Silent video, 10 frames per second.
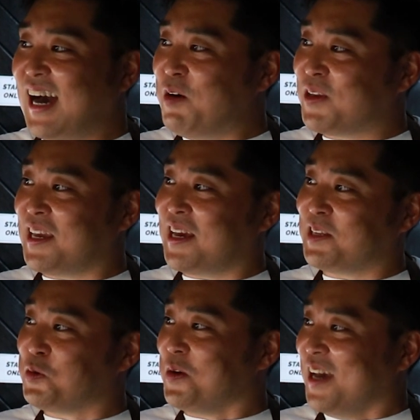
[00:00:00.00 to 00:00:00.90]
How can I
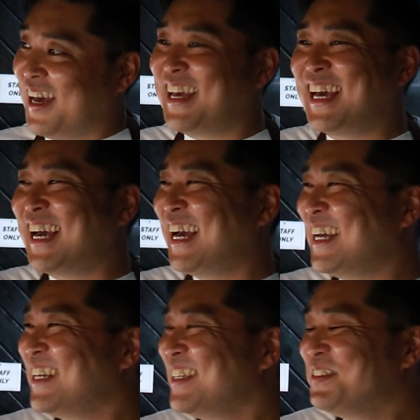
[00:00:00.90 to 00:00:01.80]
do it?
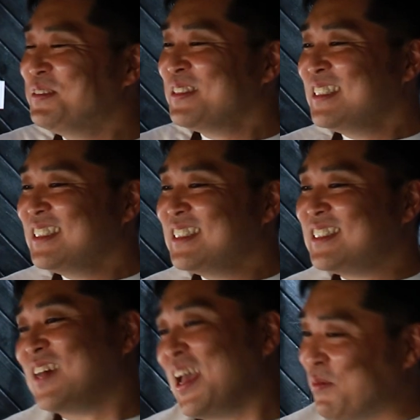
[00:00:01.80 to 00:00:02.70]

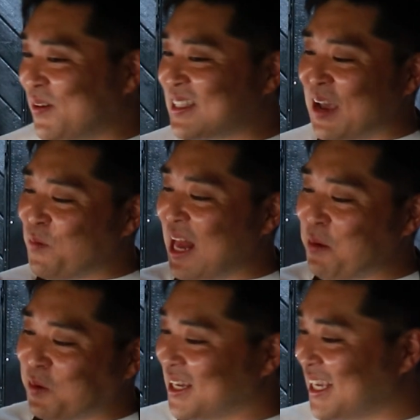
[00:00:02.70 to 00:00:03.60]
So every time when I
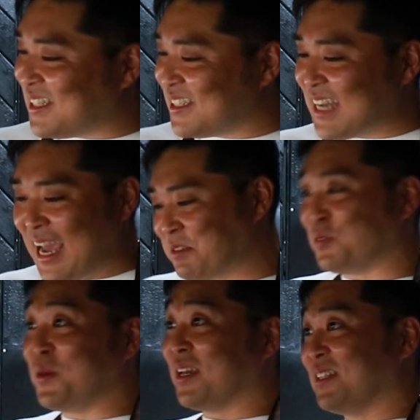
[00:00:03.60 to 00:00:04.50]
want to eat it, I have to
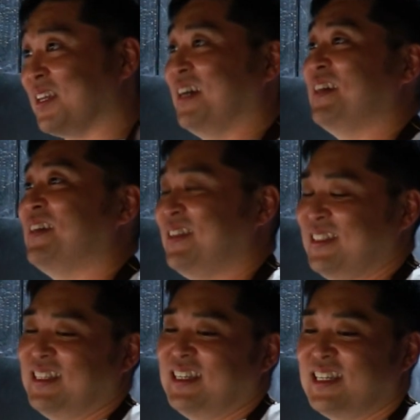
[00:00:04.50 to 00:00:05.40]
make it, yeah.
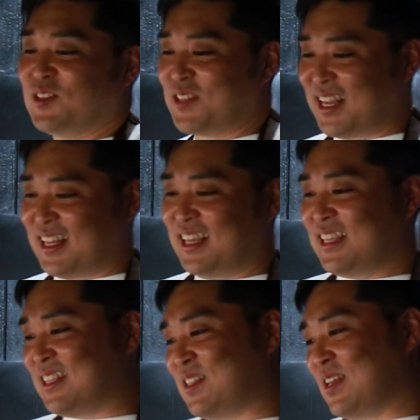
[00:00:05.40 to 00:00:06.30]
So then
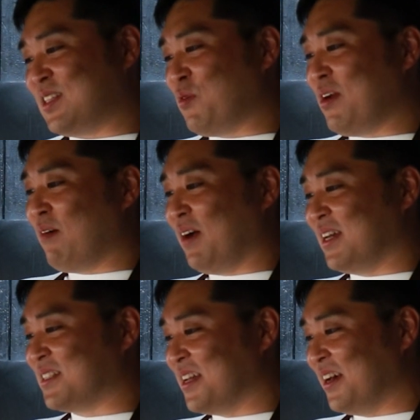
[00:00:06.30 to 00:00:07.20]
it
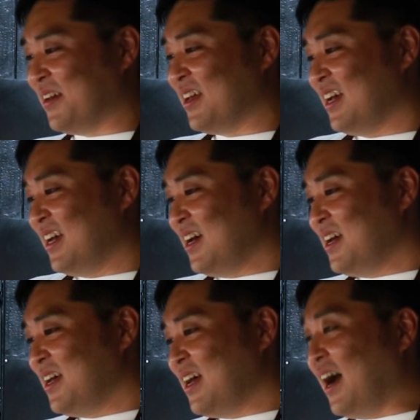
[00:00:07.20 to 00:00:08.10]
realized that
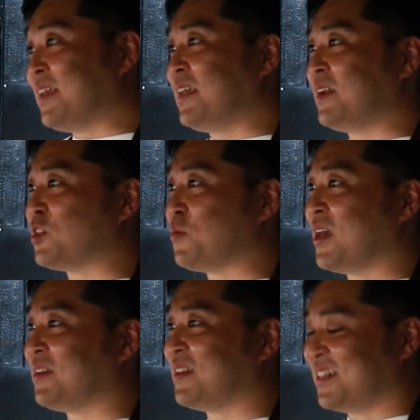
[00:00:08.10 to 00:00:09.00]
I cannot
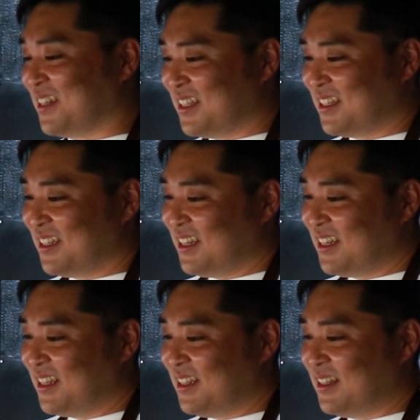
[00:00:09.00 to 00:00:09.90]
make the
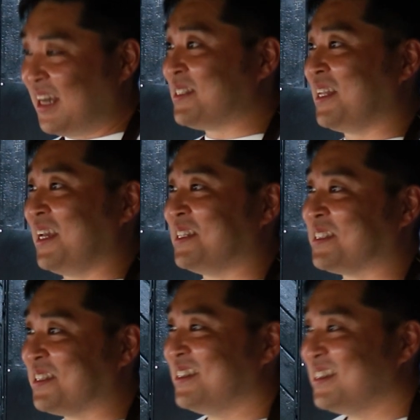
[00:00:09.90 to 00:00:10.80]
nice
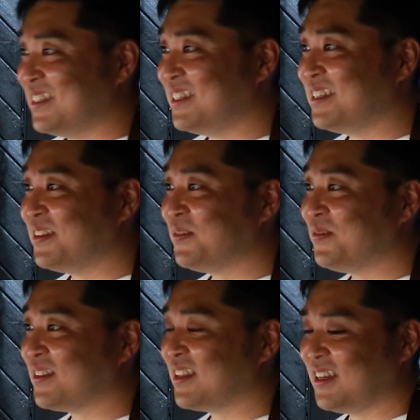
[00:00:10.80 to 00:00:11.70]
taste
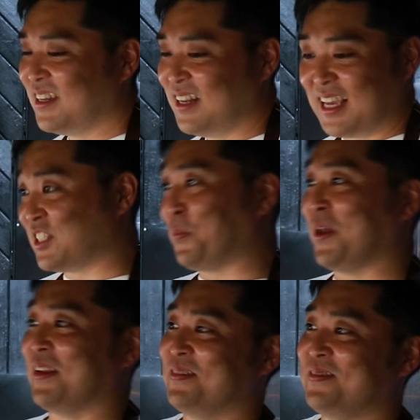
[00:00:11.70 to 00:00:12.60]
like in
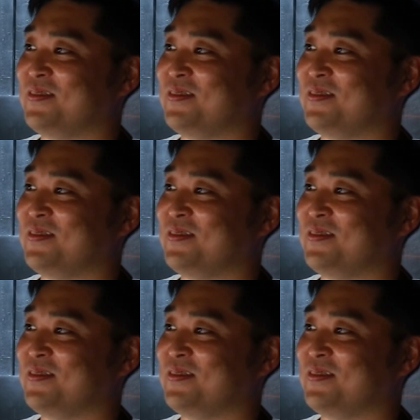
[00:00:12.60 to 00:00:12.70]
Japan.